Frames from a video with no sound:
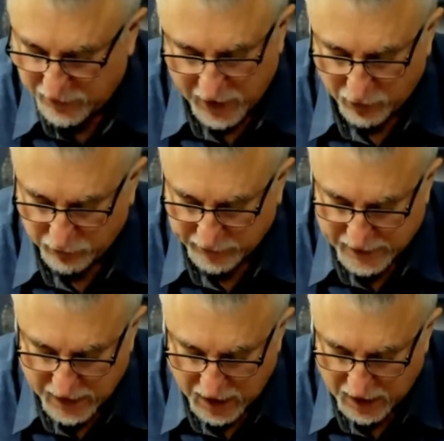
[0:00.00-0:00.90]
They are only
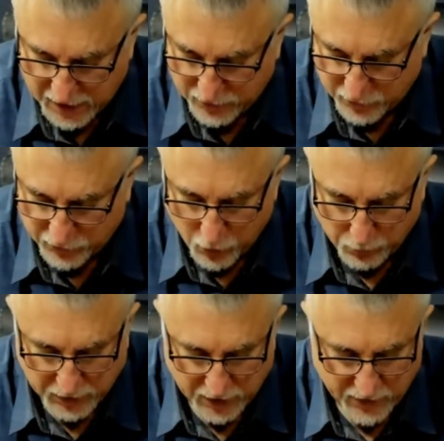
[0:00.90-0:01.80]
9. There's no
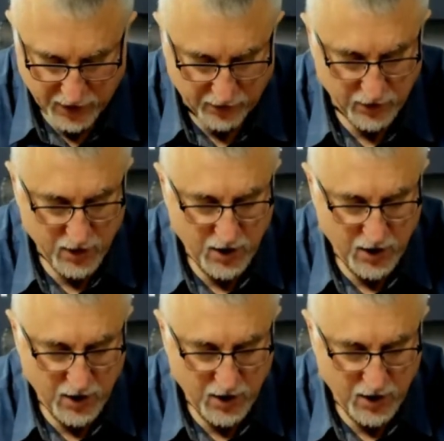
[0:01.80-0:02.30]
play there.